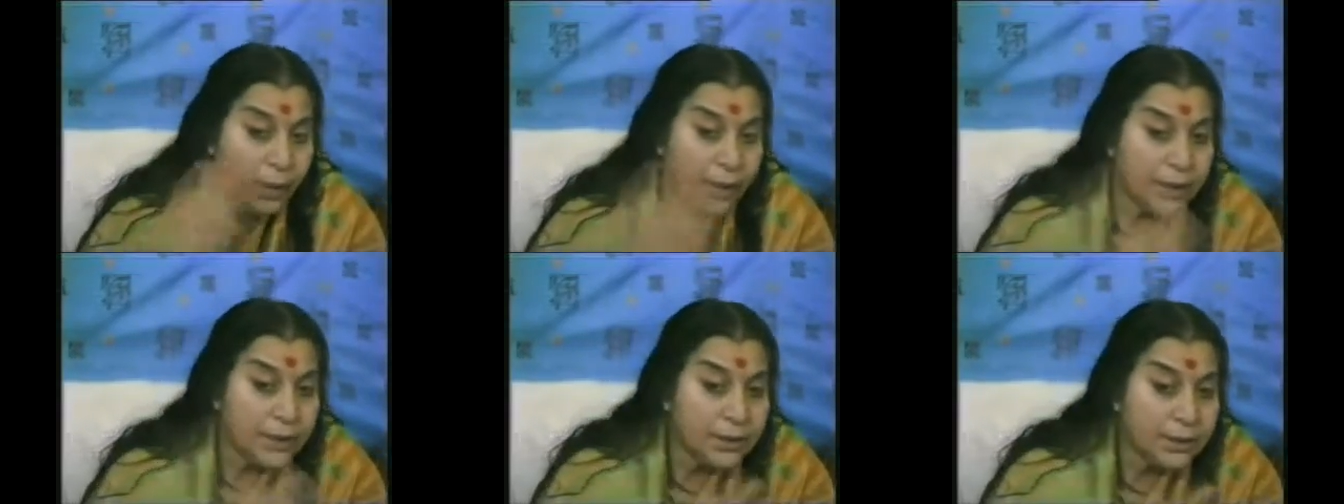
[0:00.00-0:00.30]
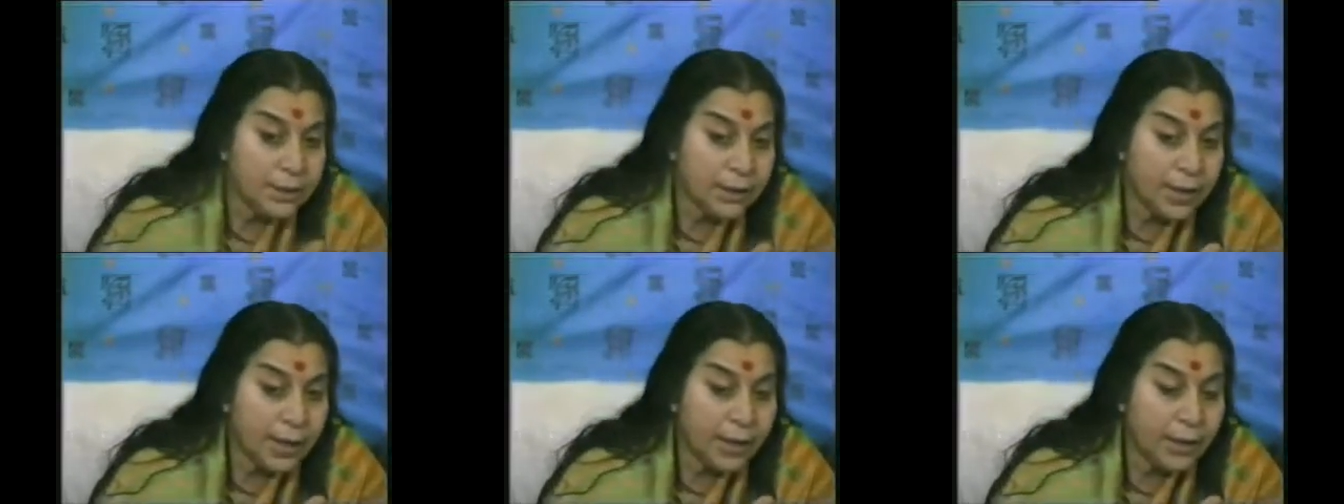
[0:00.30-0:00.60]
one
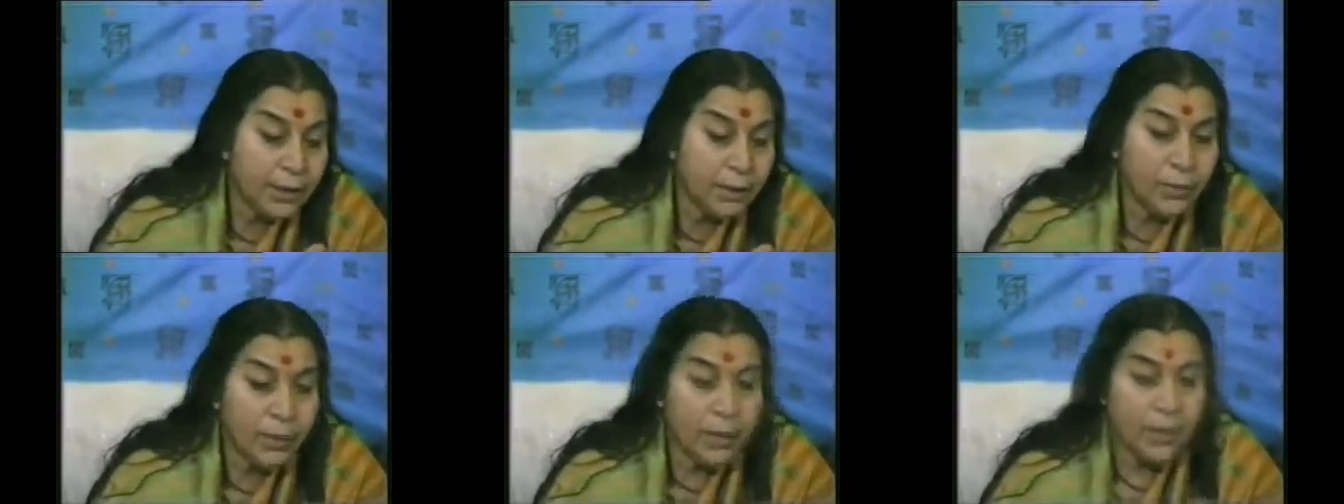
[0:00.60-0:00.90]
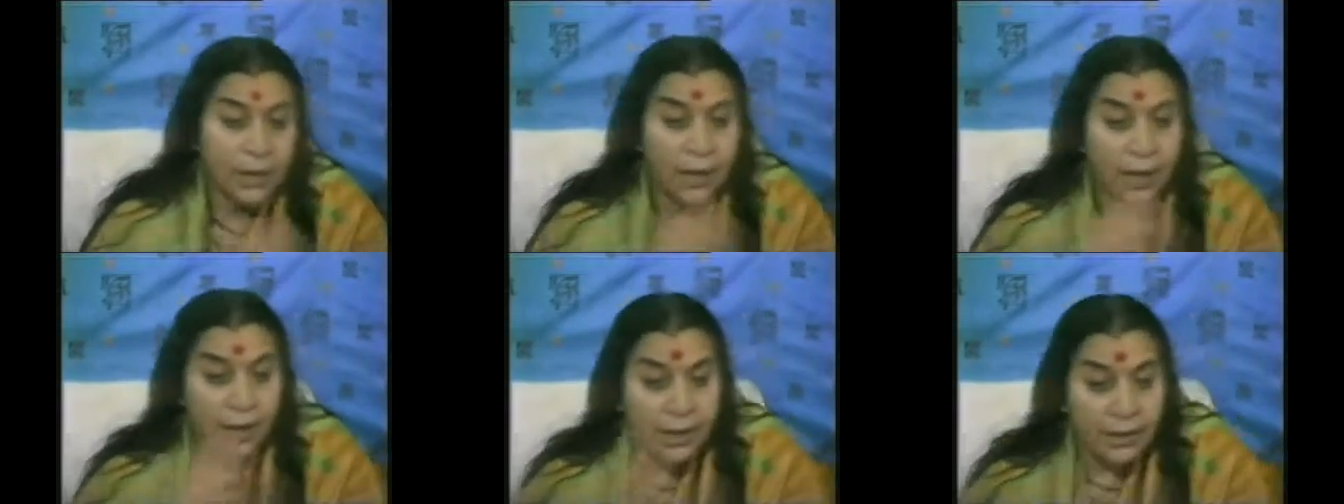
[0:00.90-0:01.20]
is
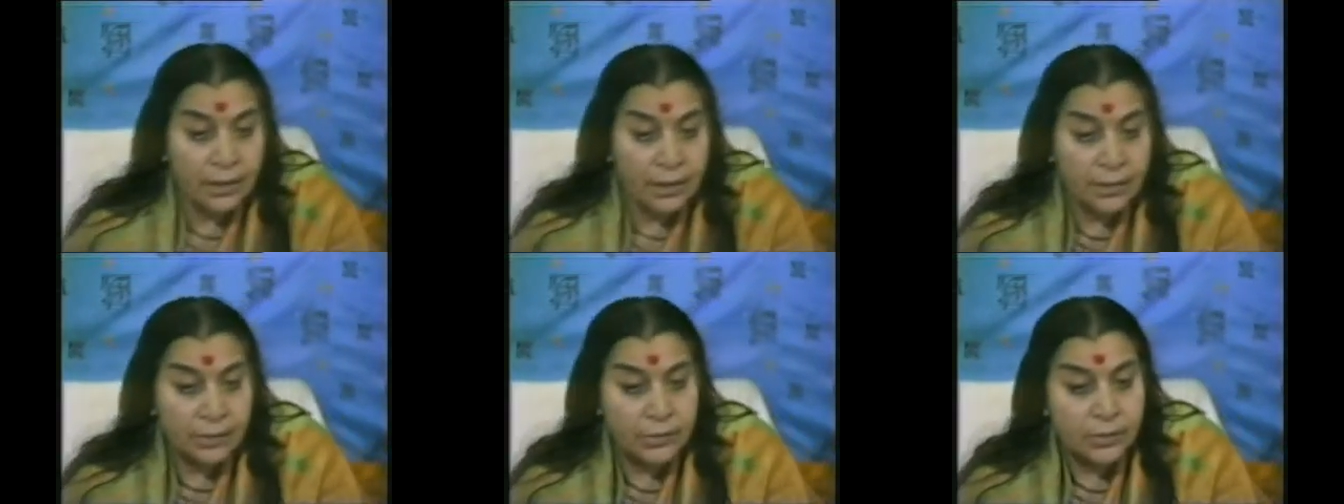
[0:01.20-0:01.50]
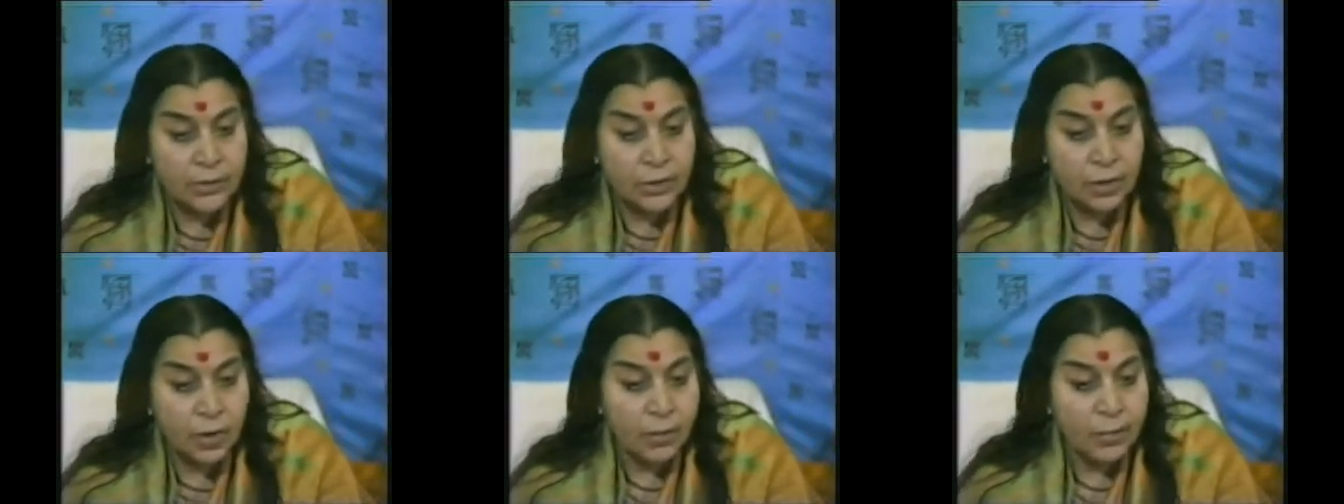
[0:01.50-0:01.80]
inadequate, another
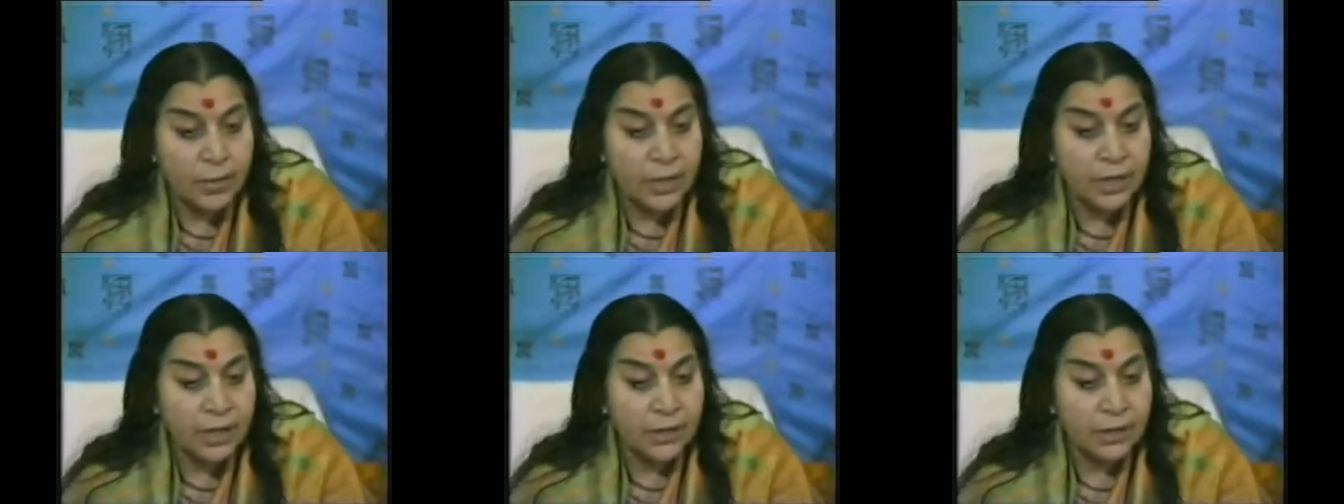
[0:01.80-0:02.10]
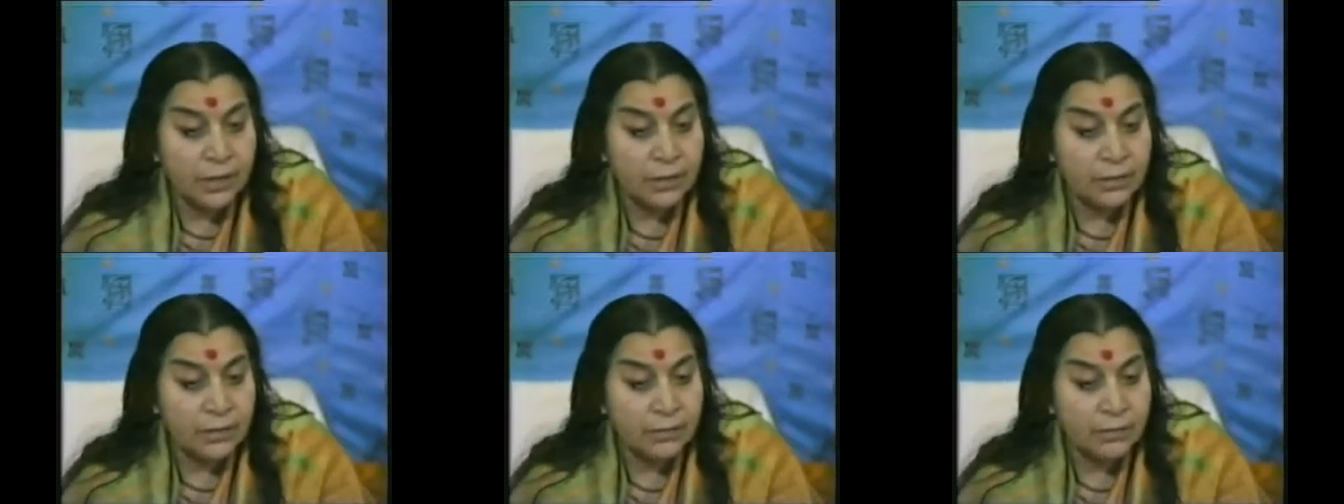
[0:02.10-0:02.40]
is
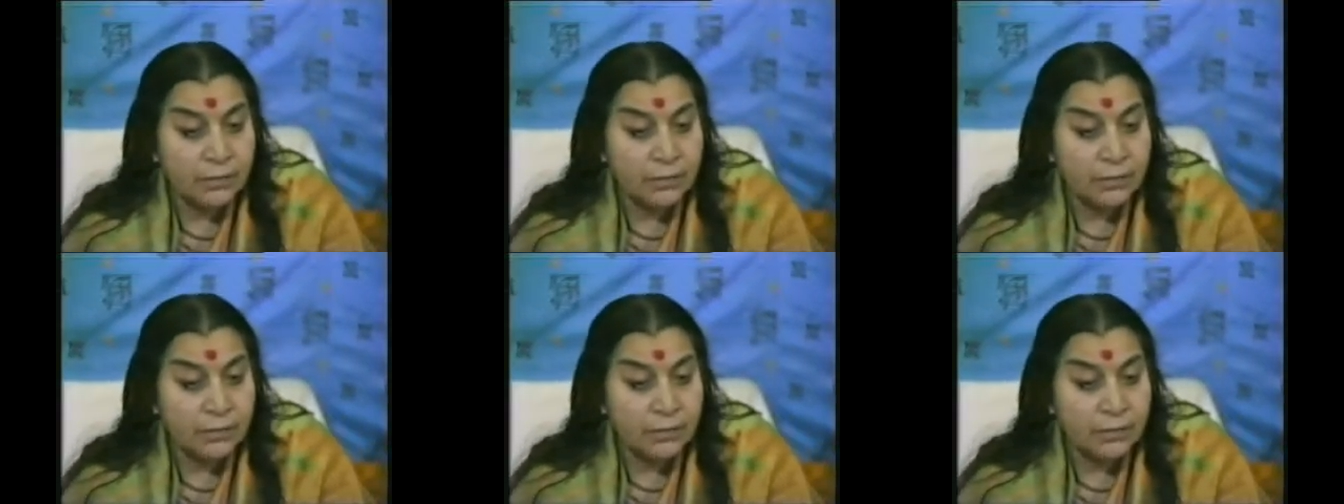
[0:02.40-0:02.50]
dominating.